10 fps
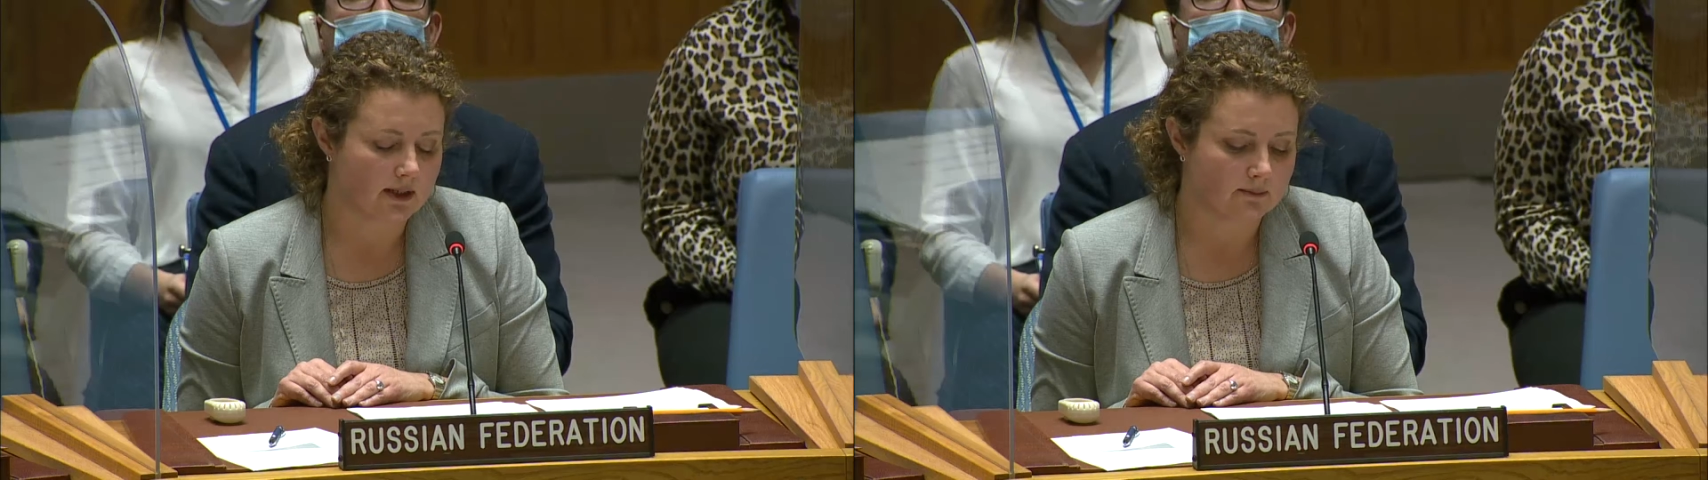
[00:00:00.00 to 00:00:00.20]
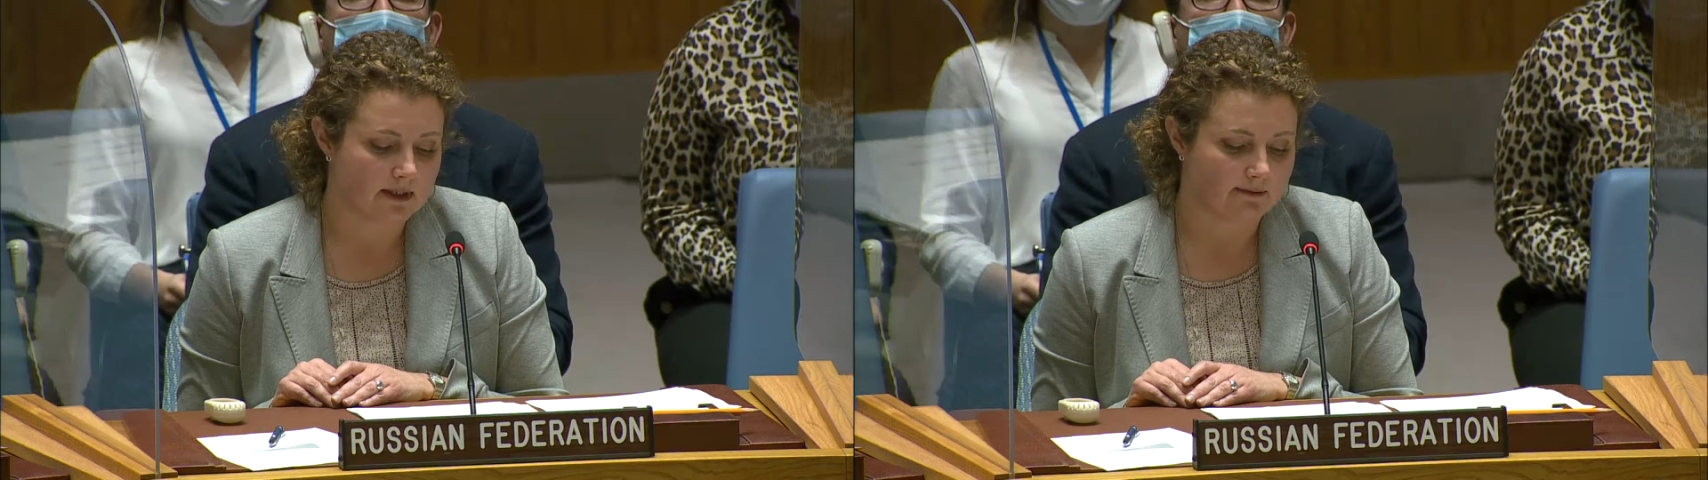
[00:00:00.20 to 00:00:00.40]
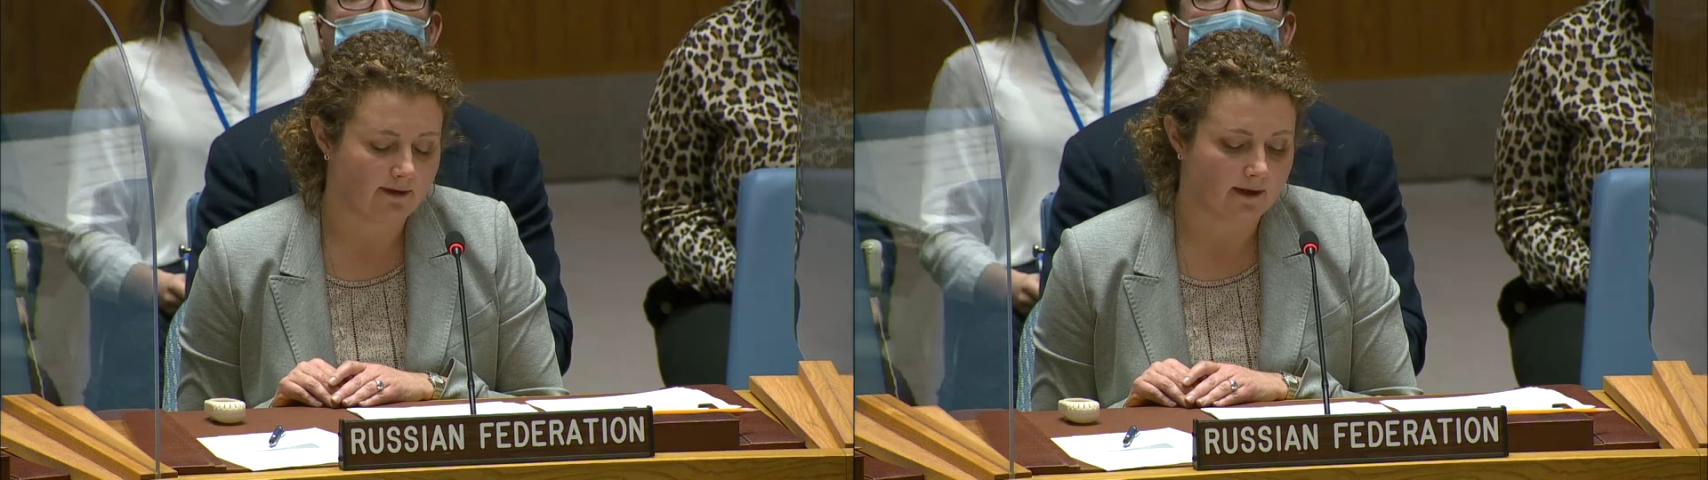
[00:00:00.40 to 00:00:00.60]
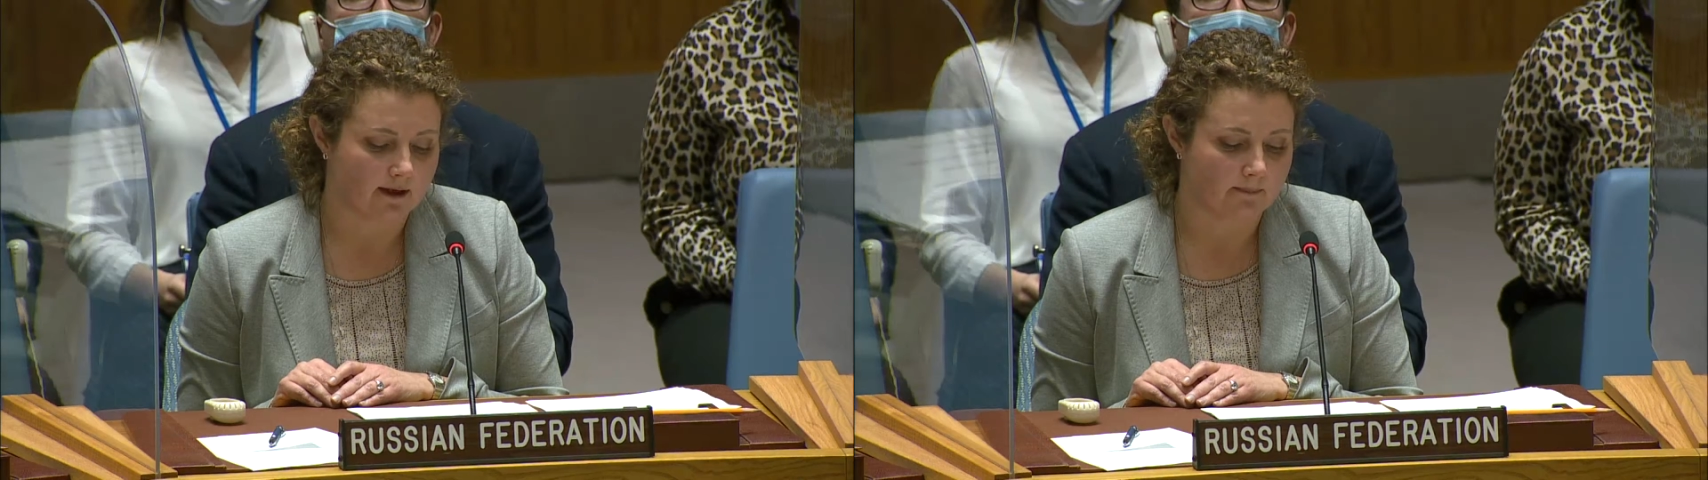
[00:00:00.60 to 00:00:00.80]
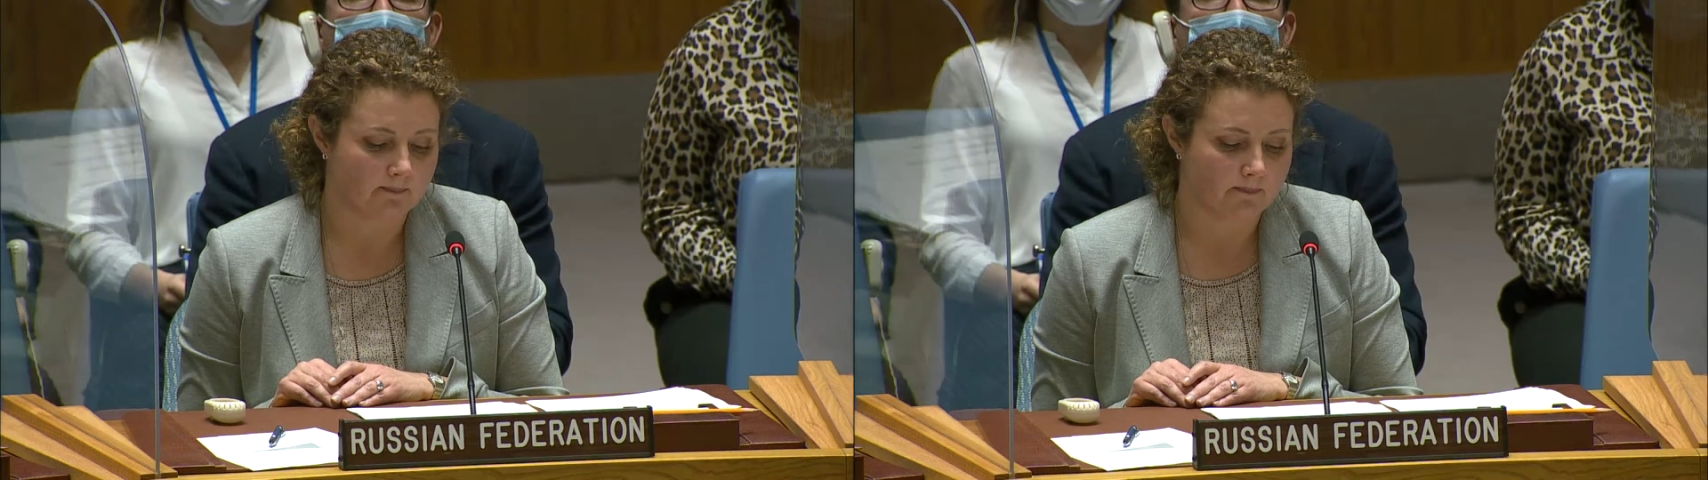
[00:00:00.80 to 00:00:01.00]
media
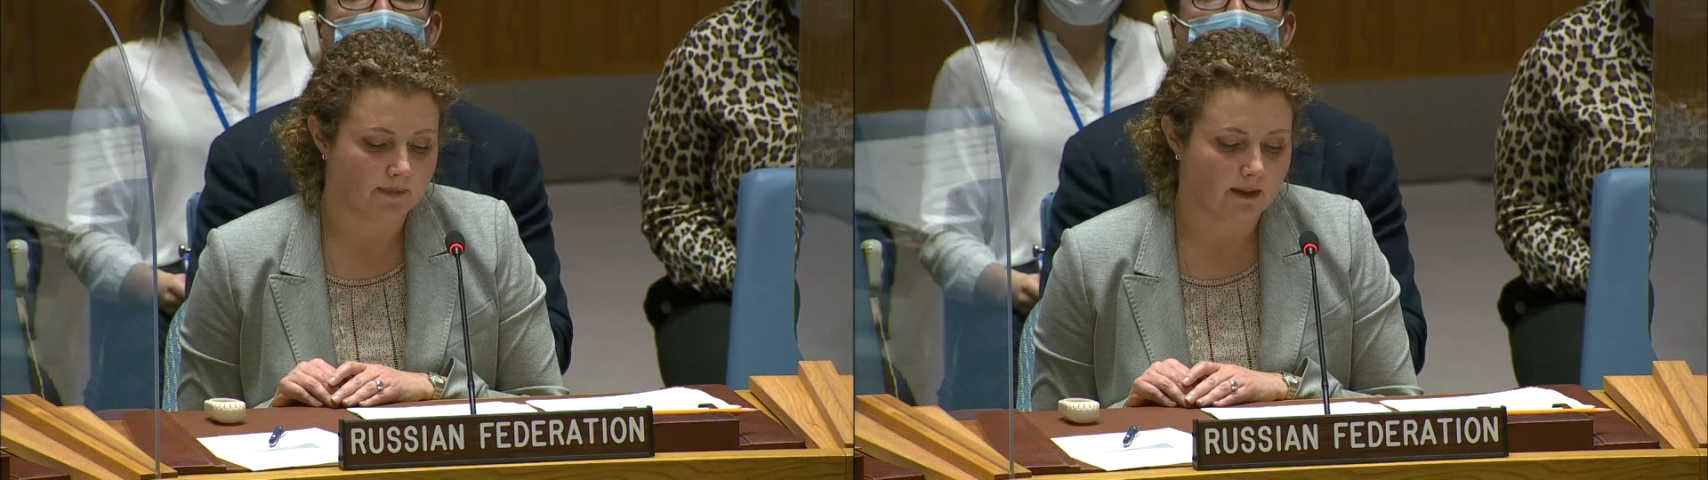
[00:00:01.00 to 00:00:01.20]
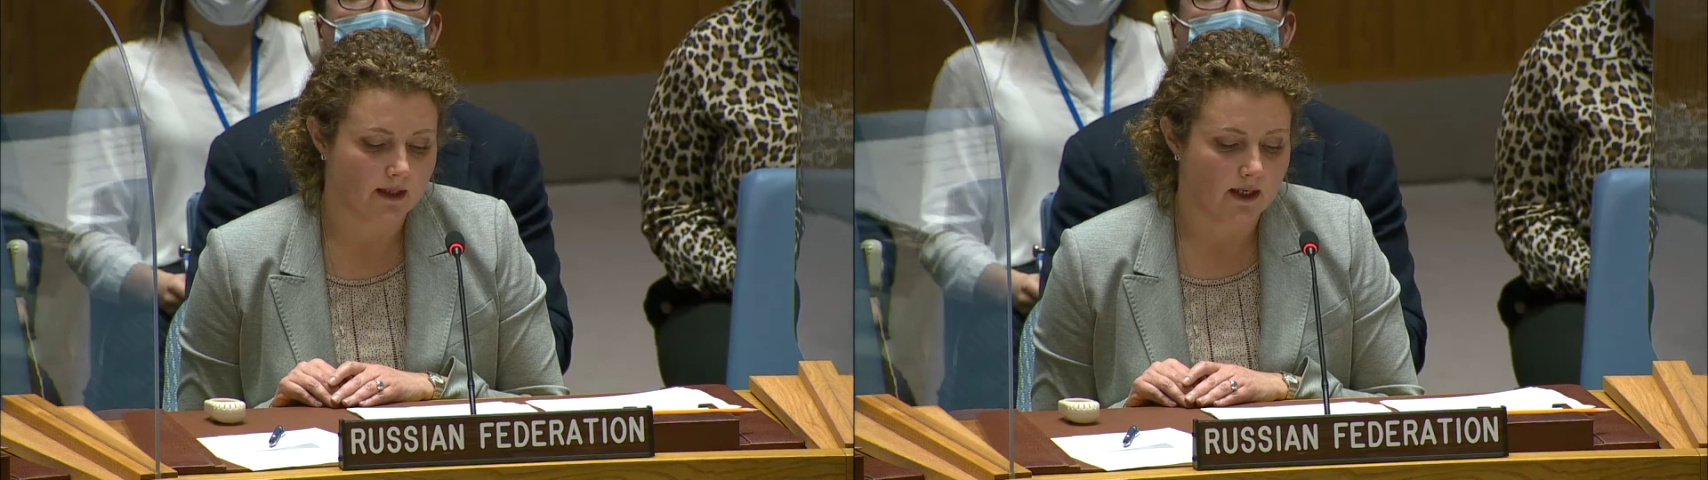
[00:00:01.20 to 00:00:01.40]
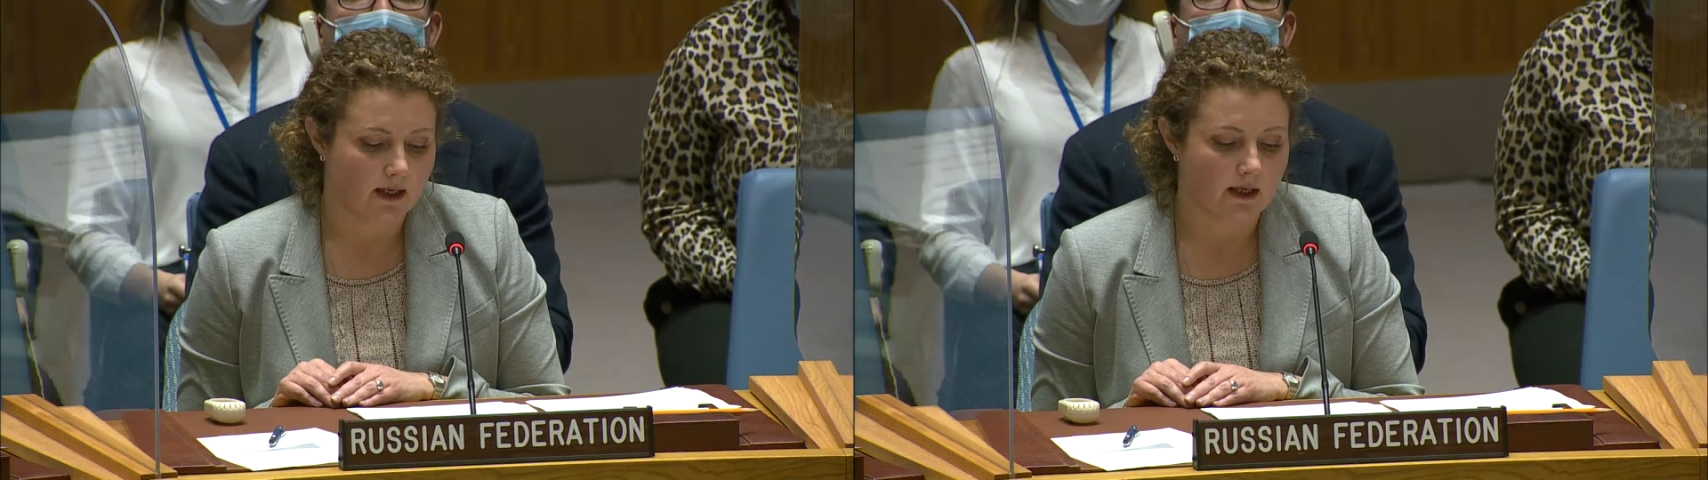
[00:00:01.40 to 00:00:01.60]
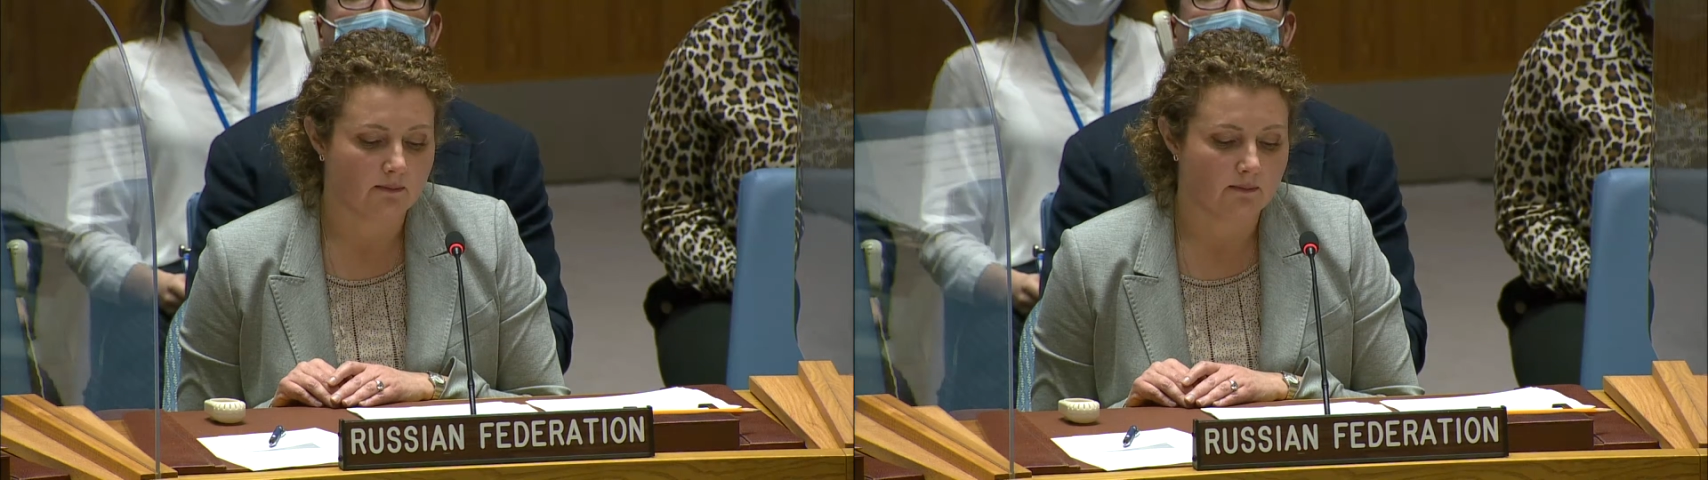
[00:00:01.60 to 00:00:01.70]
atmosphere